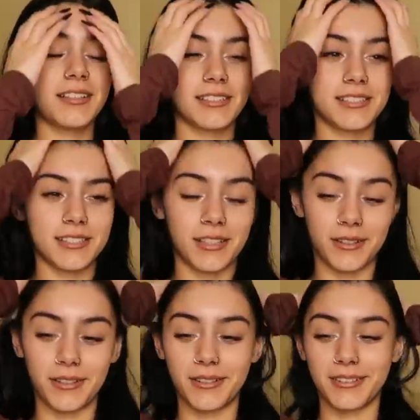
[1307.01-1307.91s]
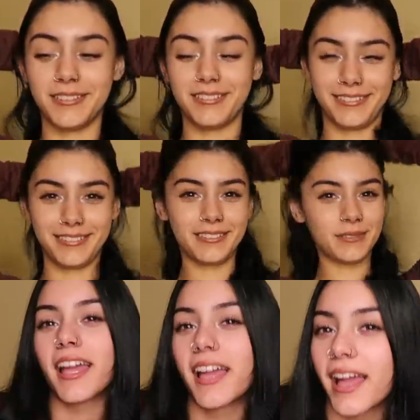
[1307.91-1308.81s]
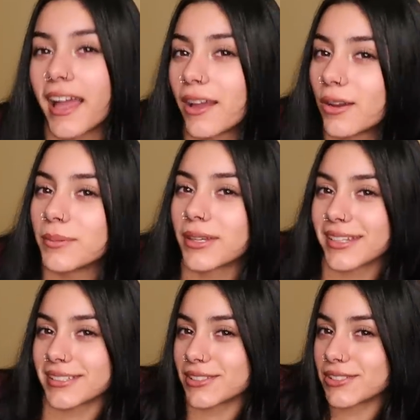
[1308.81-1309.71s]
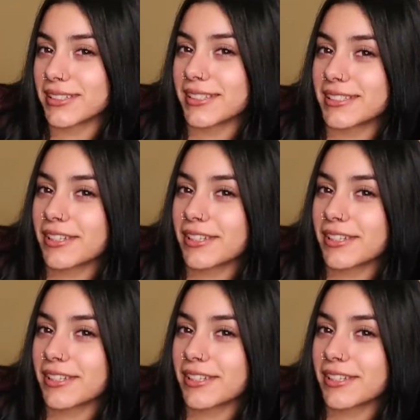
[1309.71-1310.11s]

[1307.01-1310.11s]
So, I hope you guys enjoyed this